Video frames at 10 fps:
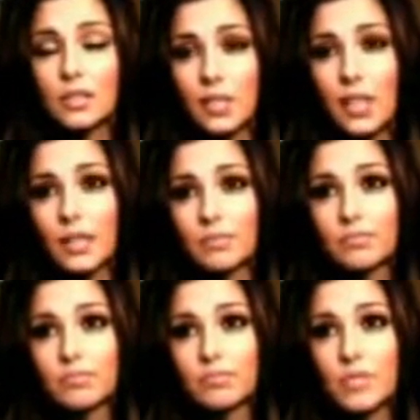yeah,
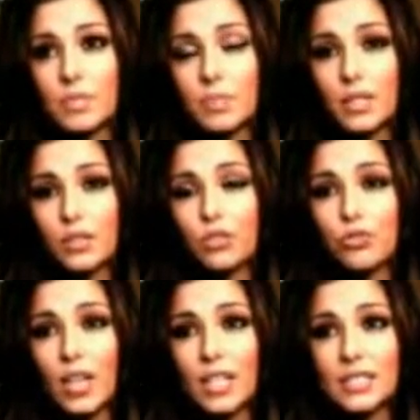it's been
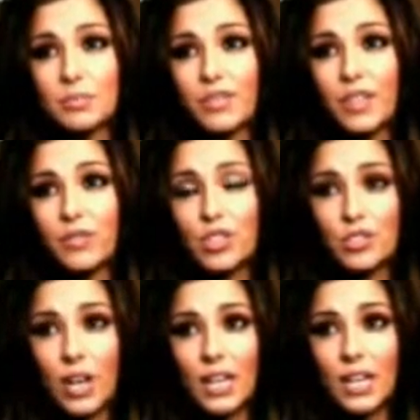great. My favourite
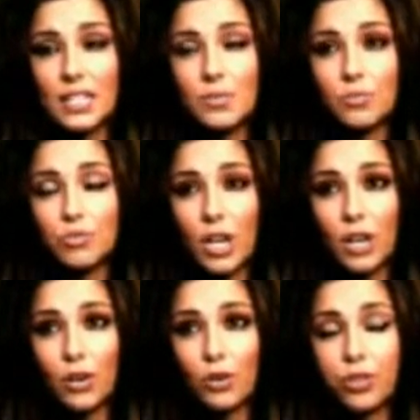track is a
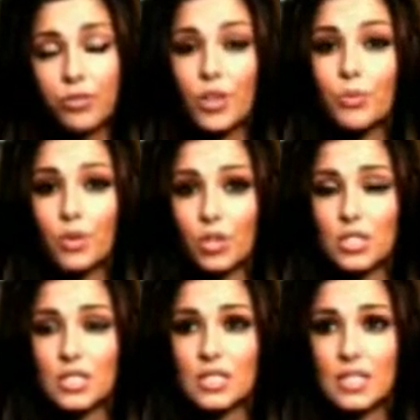track called 3
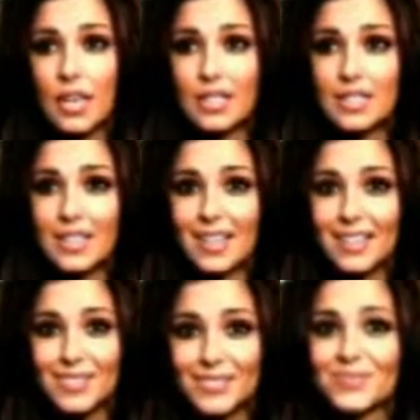Words. It's the next
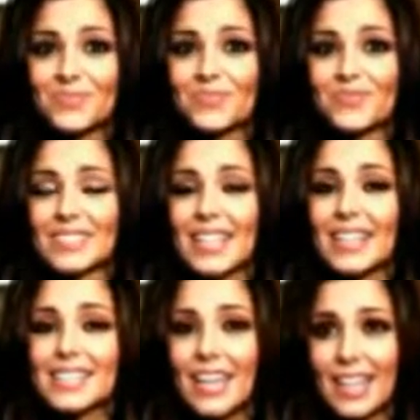single,
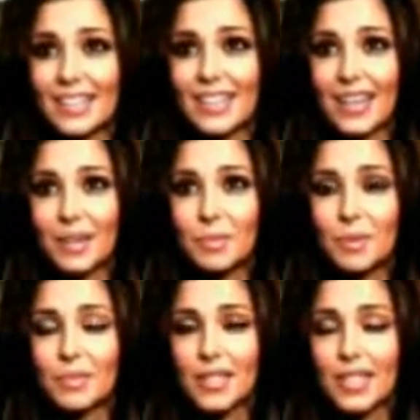the title of the
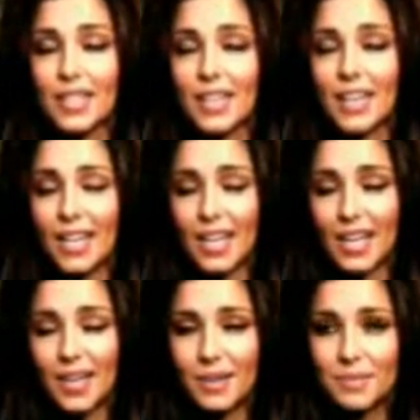album.
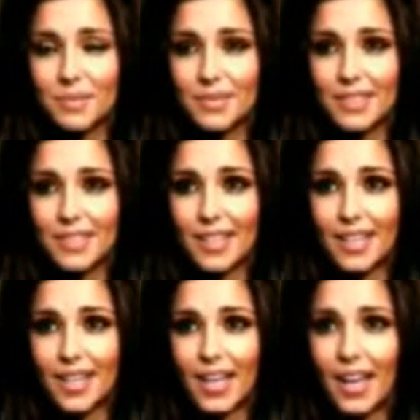And
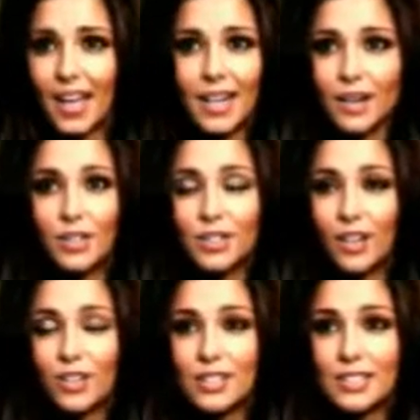I'm good,
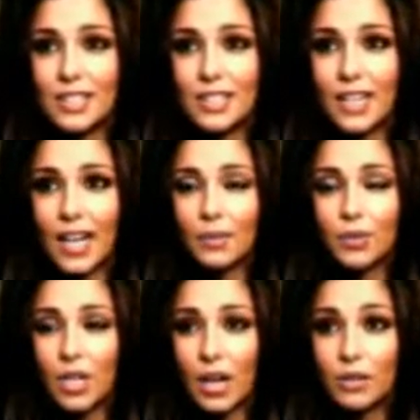honestly, I
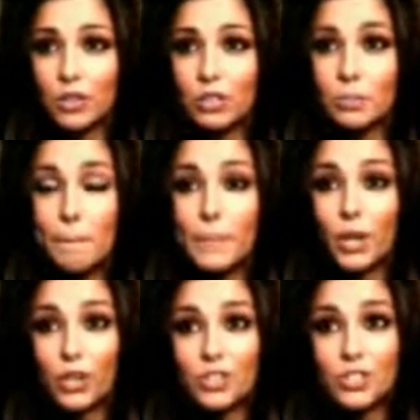could
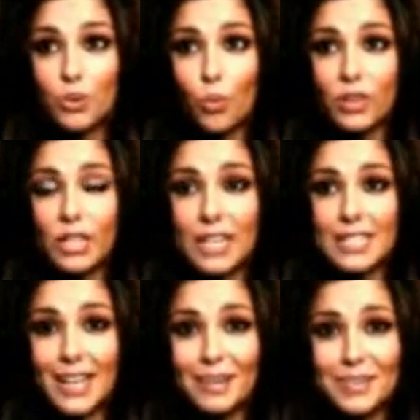burst with the
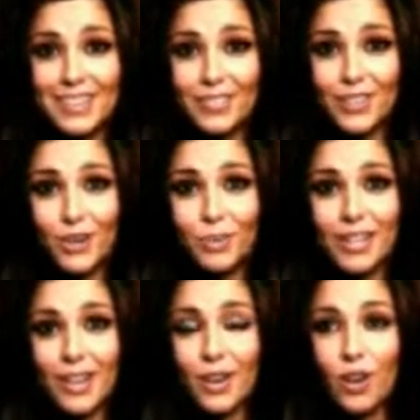excitement of it coming
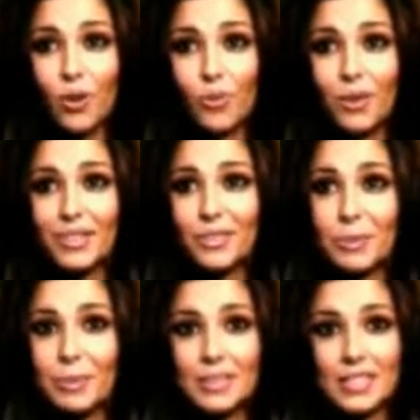out. I can't wait for
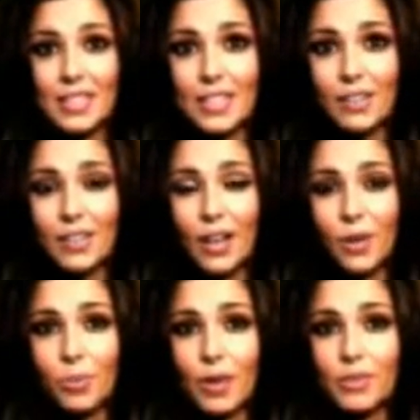people to hear it. I
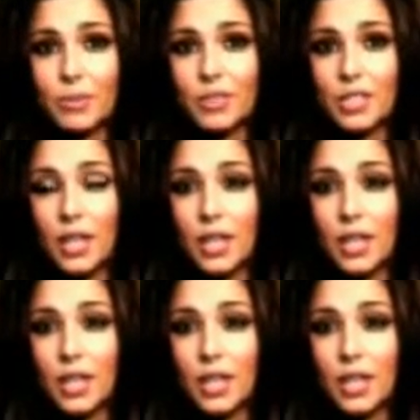hope everybody